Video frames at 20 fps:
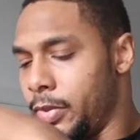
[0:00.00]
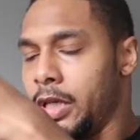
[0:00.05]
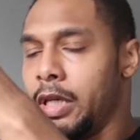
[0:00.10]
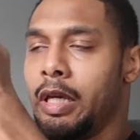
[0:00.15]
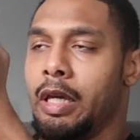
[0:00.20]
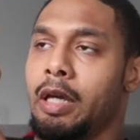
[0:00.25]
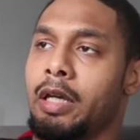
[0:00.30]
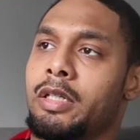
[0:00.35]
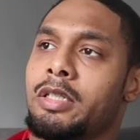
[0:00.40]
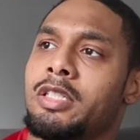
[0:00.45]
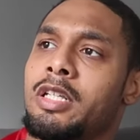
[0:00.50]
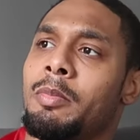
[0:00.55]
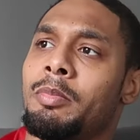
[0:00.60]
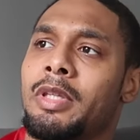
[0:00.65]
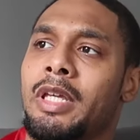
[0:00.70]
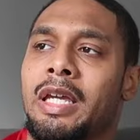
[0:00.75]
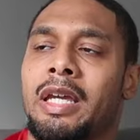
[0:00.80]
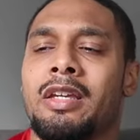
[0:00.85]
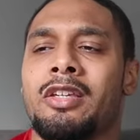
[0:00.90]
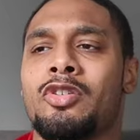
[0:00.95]
But yeah,
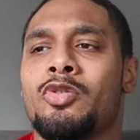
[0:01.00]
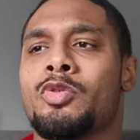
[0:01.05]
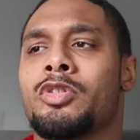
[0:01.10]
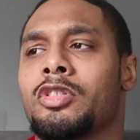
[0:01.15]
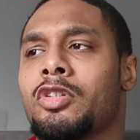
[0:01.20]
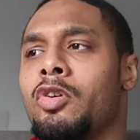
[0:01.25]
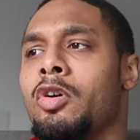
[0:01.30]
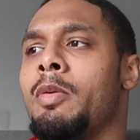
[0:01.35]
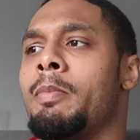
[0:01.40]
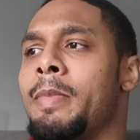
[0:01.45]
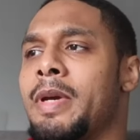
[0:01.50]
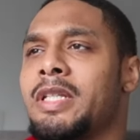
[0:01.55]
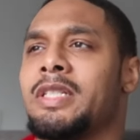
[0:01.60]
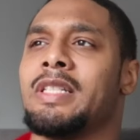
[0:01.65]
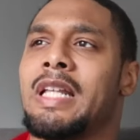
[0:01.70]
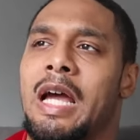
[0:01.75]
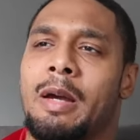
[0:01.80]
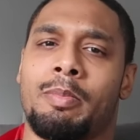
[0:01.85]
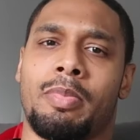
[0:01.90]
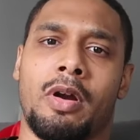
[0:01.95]
something in you is gonna miss
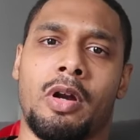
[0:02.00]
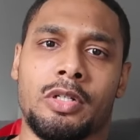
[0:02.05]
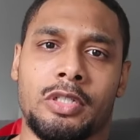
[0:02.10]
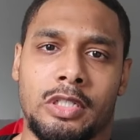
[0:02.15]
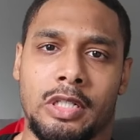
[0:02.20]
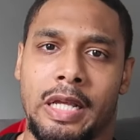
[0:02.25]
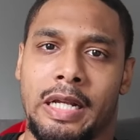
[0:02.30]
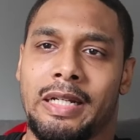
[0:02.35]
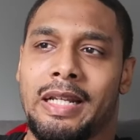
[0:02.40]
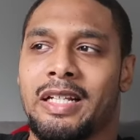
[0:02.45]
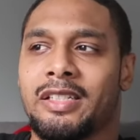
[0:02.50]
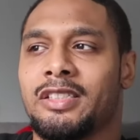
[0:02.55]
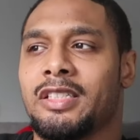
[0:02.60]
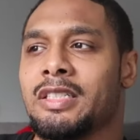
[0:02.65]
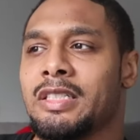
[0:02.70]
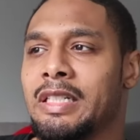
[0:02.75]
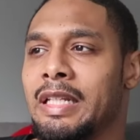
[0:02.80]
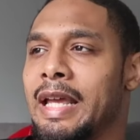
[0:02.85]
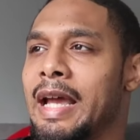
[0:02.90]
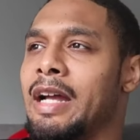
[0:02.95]
that person. Like that's
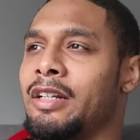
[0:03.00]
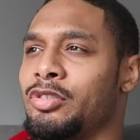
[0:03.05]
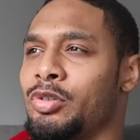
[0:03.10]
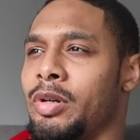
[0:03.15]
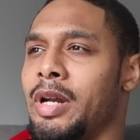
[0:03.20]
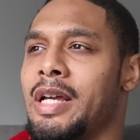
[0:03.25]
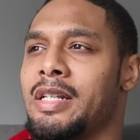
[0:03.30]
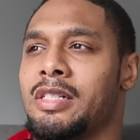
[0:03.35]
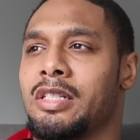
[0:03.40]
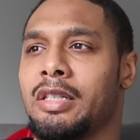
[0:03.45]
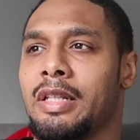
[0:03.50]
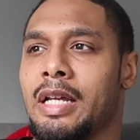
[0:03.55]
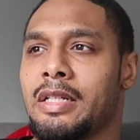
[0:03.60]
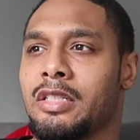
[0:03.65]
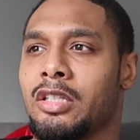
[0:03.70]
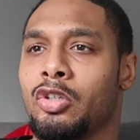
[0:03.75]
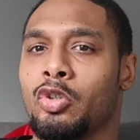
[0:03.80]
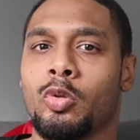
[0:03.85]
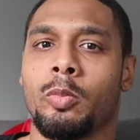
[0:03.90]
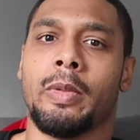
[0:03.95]
just natural. That's
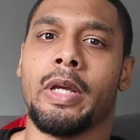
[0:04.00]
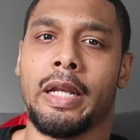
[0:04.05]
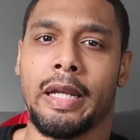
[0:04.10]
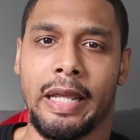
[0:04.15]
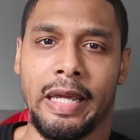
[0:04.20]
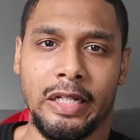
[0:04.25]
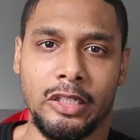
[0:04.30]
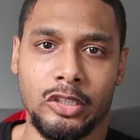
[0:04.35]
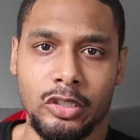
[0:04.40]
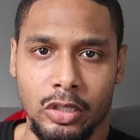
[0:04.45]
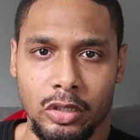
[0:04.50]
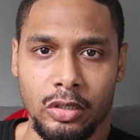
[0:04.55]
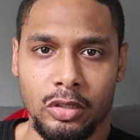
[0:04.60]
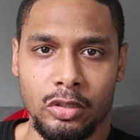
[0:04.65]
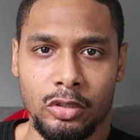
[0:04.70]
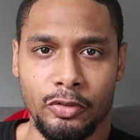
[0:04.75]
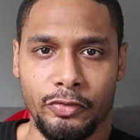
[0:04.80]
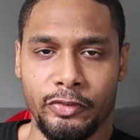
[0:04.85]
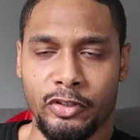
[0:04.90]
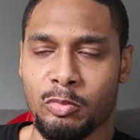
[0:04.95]
human nature.
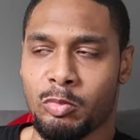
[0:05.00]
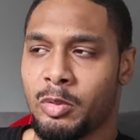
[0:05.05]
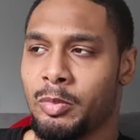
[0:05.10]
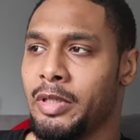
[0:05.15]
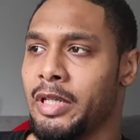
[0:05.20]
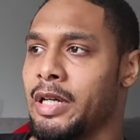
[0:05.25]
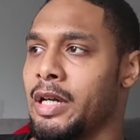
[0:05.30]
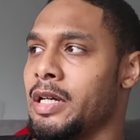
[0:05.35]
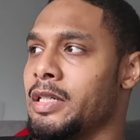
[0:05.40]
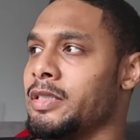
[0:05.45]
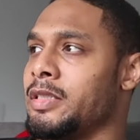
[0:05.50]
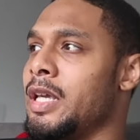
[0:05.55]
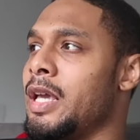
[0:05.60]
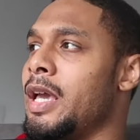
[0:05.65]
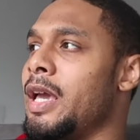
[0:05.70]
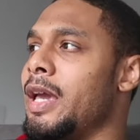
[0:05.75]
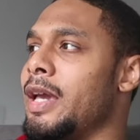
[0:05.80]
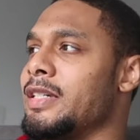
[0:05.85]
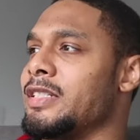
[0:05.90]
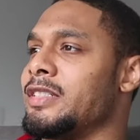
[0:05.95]
You feel me? Because
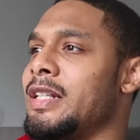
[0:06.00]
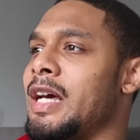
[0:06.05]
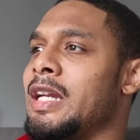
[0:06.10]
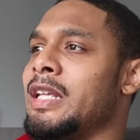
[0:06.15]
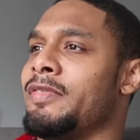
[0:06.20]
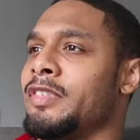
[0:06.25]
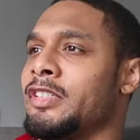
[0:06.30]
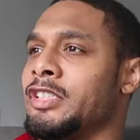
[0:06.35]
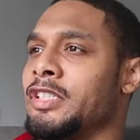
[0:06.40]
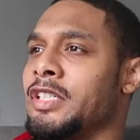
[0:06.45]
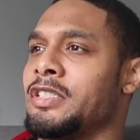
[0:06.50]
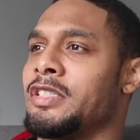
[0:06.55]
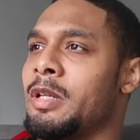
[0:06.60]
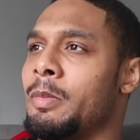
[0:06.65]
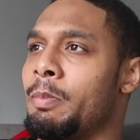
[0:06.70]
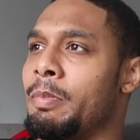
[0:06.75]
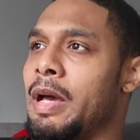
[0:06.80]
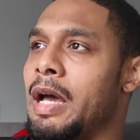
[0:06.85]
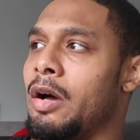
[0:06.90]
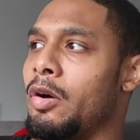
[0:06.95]
it's not even just
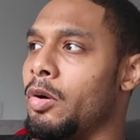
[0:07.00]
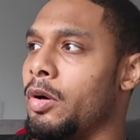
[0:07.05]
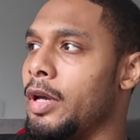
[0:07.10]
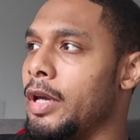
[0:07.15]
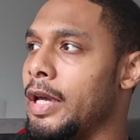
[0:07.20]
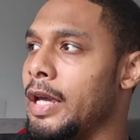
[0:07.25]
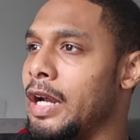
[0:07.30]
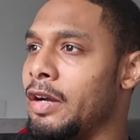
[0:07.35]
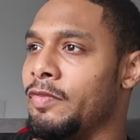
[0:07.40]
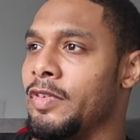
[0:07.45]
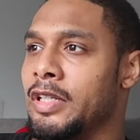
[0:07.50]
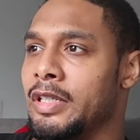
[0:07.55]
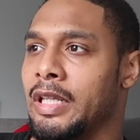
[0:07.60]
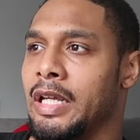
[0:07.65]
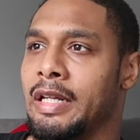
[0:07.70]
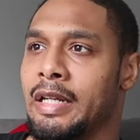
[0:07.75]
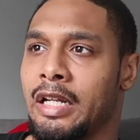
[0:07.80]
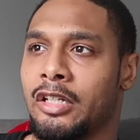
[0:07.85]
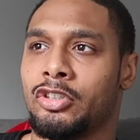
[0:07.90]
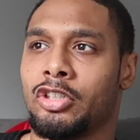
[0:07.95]
about
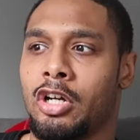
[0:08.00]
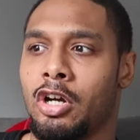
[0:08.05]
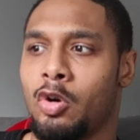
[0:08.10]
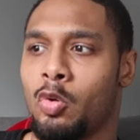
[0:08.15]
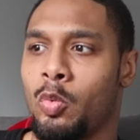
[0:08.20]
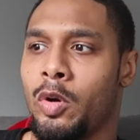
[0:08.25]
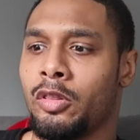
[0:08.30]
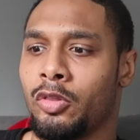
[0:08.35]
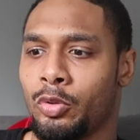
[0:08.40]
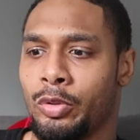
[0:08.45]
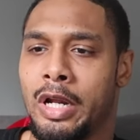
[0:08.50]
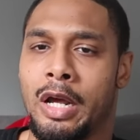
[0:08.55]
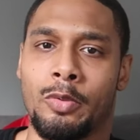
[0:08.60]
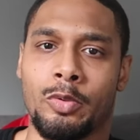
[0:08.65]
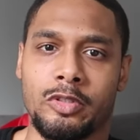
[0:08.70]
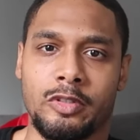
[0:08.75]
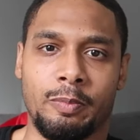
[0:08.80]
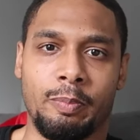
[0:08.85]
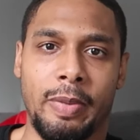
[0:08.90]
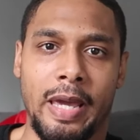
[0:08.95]
everything that y'all went through that
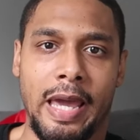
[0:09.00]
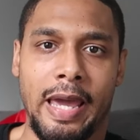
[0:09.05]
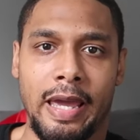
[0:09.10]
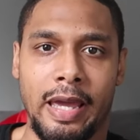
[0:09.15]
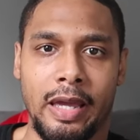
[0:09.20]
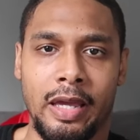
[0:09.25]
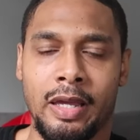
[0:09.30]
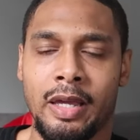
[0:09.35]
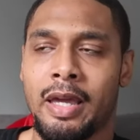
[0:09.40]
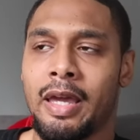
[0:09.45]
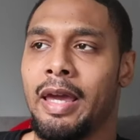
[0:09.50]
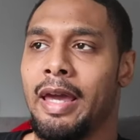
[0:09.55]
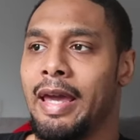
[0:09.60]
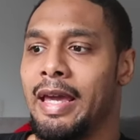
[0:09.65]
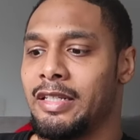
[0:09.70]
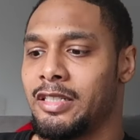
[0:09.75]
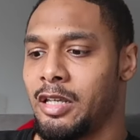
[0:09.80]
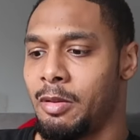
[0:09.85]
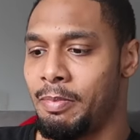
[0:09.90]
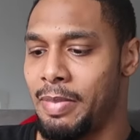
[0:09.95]
was bad.
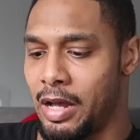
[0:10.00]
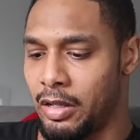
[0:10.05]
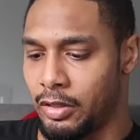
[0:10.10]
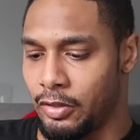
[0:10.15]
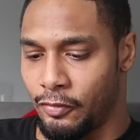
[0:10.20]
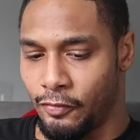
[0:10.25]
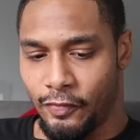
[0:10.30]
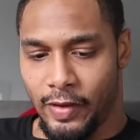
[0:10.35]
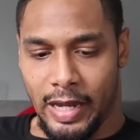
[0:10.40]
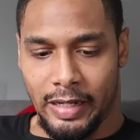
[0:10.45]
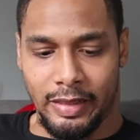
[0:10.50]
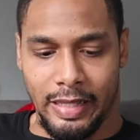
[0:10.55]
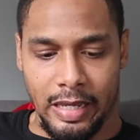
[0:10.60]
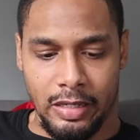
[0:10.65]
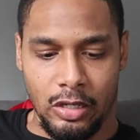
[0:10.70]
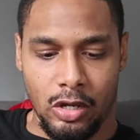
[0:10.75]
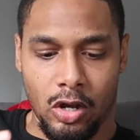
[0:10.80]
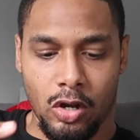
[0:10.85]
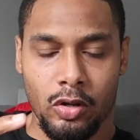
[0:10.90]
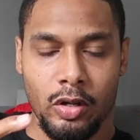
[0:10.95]
It's about the fact that
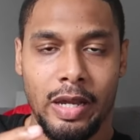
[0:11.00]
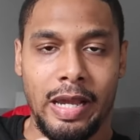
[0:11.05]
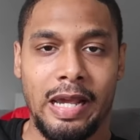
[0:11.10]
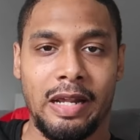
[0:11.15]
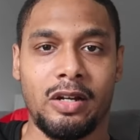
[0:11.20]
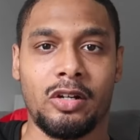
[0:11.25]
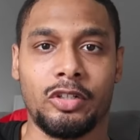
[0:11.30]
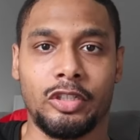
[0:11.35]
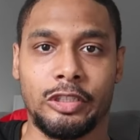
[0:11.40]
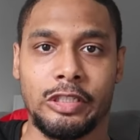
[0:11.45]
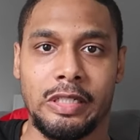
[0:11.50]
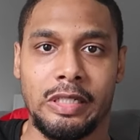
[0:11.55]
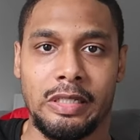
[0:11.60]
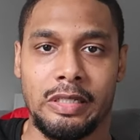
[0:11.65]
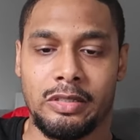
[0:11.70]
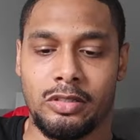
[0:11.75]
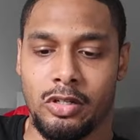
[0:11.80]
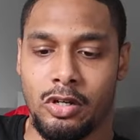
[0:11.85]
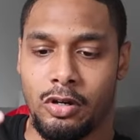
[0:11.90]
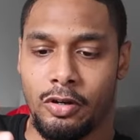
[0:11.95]
y'all
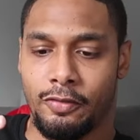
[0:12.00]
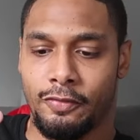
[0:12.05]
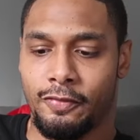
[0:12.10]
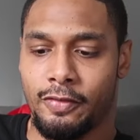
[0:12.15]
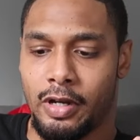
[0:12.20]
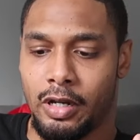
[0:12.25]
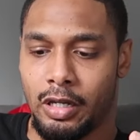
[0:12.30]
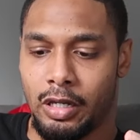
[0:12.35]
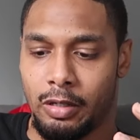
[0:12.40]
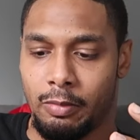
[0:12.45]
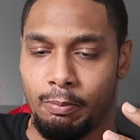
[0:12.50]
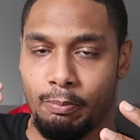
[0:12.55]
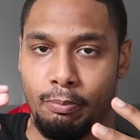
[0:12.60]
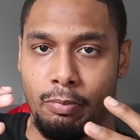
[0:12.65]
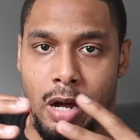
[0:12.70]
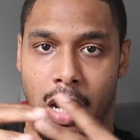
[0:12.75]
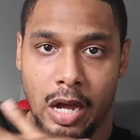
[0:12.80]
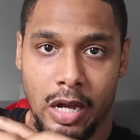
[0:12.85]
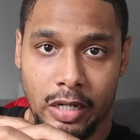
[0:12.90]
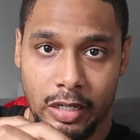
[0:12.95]
energies are fucking
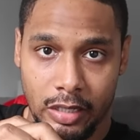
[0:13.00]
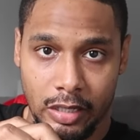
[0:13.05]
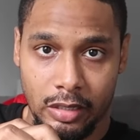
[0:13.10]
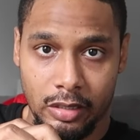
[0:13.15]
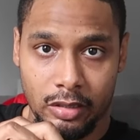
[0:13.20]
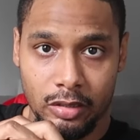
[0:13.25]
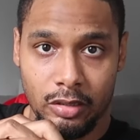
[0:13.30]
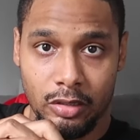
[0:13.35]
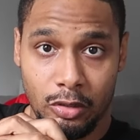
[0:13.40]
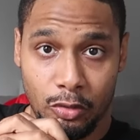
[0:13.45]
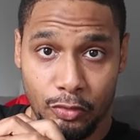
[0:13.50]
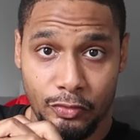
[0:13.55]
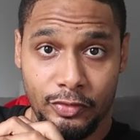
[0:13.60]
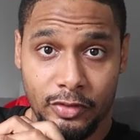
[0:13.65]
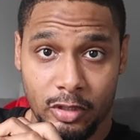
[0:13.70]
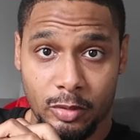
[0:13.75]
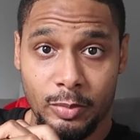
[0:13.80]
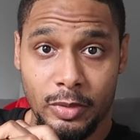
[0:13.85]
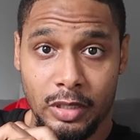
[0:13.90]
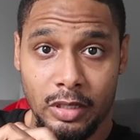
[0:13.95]
bonded. You
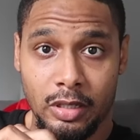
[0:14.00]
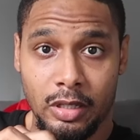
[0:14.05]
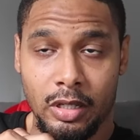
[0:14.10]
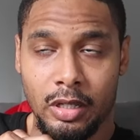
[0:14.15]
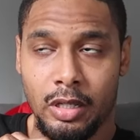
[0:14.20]
feel me?